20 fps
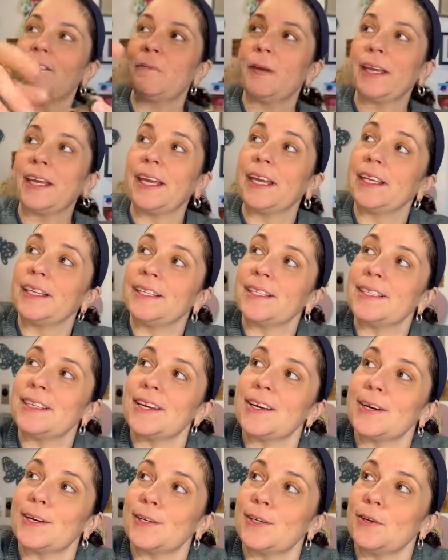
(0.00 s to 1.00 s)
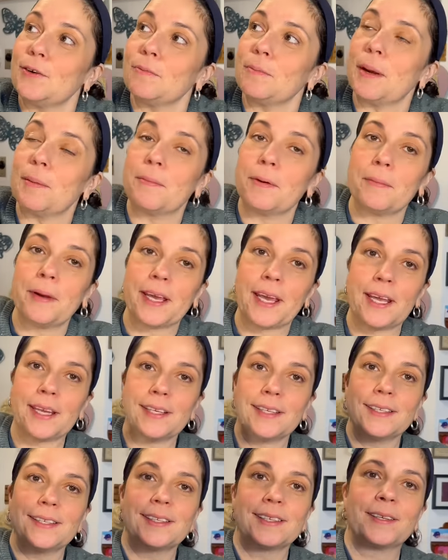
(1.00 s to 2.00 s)
my kittens here. Do you remember my
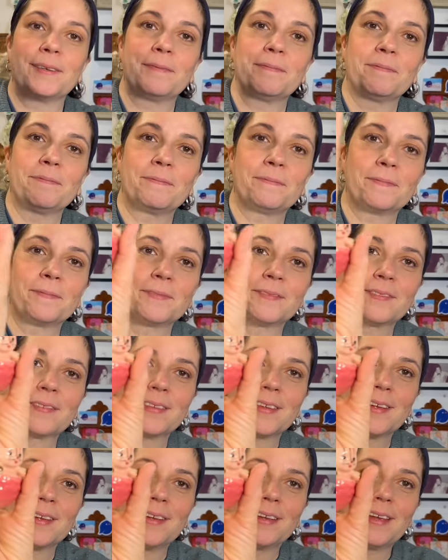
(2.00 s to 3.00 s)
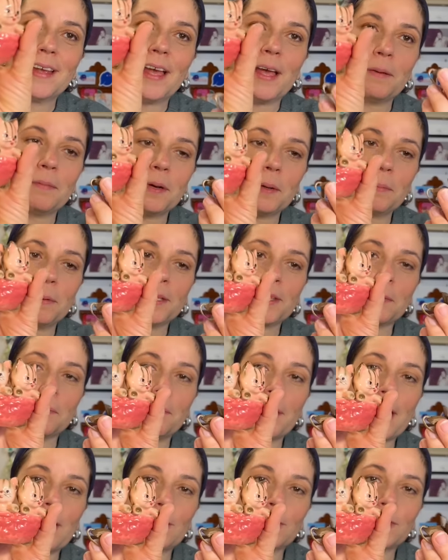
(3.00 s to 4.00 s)
kittens? I'm going to put the
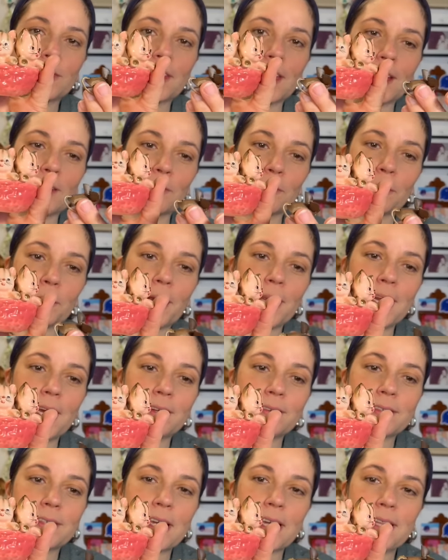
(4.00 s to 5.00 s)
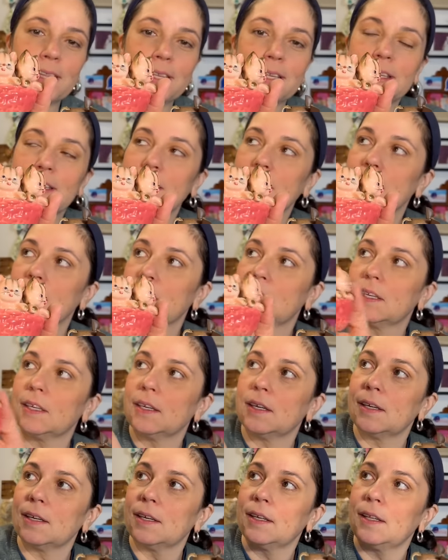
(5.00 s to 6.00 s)
mouse like right outside the
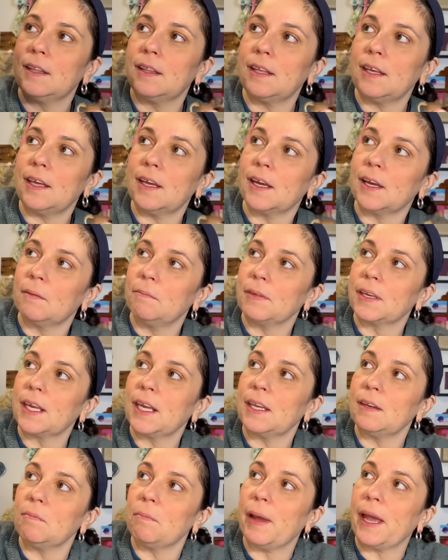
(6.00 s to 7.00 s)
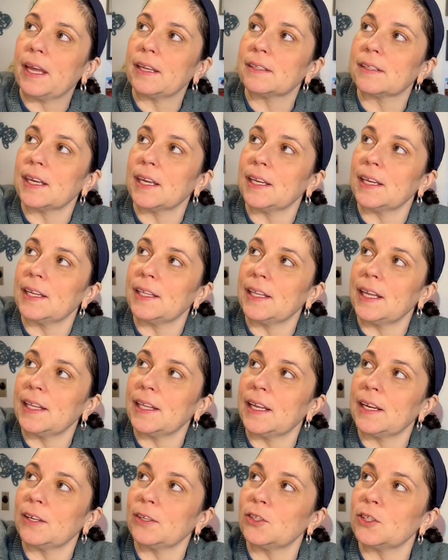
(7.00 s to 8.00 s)
the um, kitten basket and then
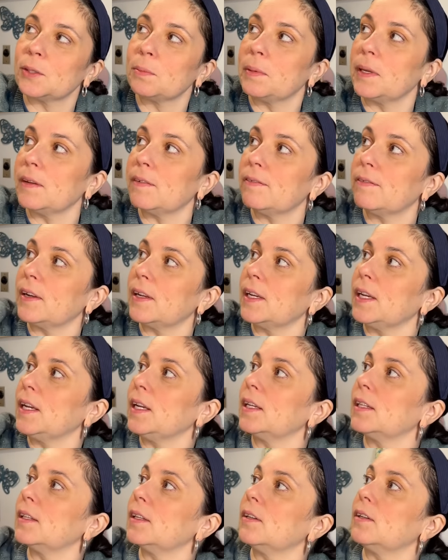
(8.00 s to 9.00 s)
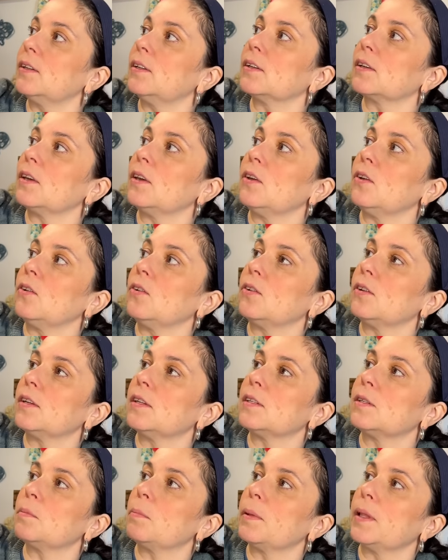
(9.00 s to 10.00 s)
that'll just be a funny little cute
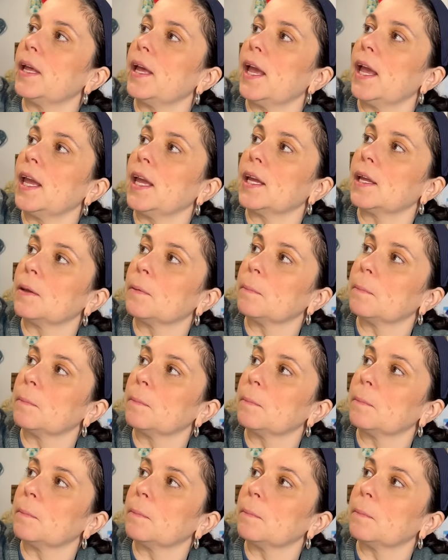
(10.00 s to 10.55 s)
display.